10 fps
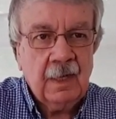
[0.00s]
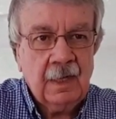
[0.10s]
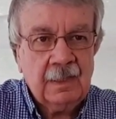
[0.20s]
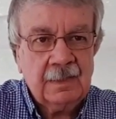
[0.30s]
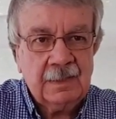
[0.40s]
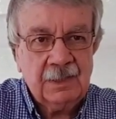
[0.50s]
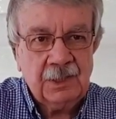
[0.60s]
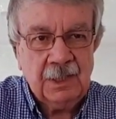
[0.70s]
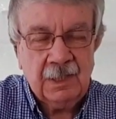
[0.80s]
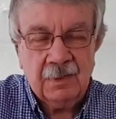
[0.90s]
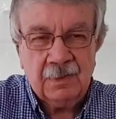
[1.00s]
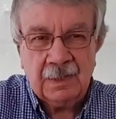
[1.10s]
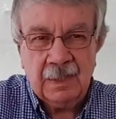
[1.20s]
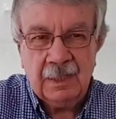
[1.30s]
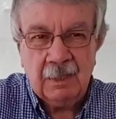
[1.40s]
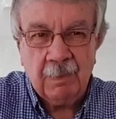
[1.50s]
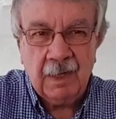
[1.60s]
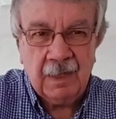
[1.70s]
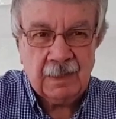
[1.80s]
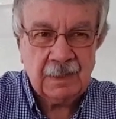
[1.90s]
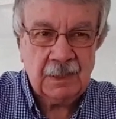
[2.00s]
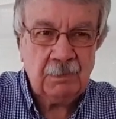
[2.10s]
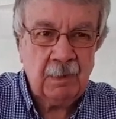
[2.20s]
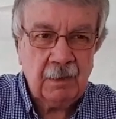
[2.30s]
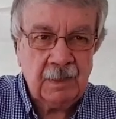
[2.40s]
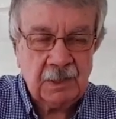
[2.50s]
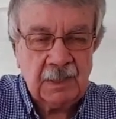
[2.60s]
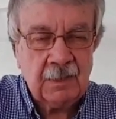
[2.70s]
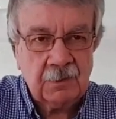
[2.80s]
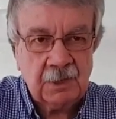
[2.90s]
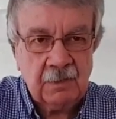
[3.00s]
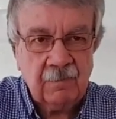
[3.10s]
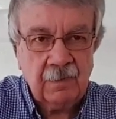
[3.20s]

and she knows that in the past he's been a bit secretive,